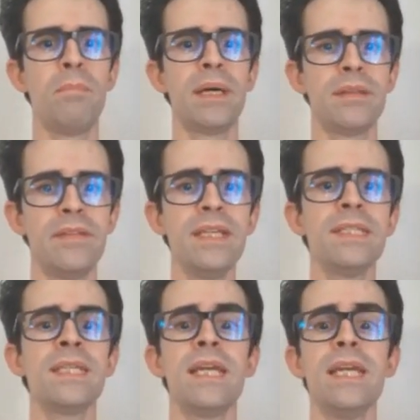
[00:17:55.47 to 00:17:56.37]
but
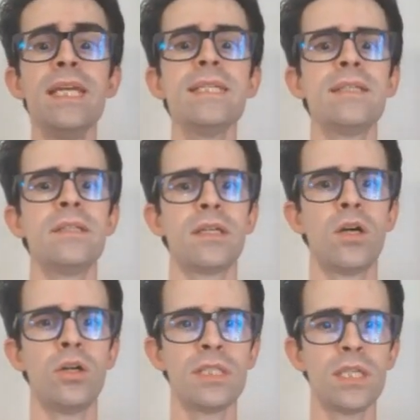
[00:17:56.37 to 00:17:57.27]
this isn't a
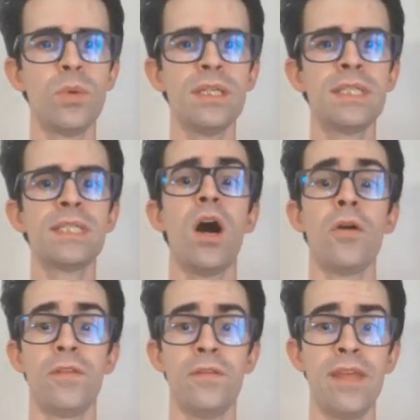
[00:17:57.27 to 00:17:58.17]
consequence
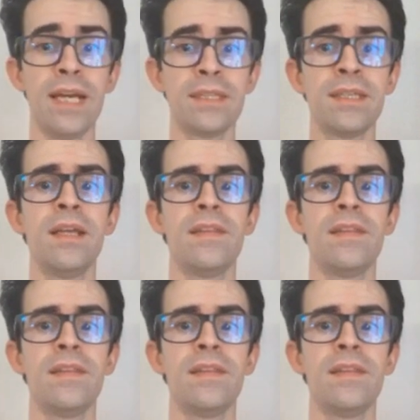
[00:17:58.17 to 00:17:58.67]
of the fact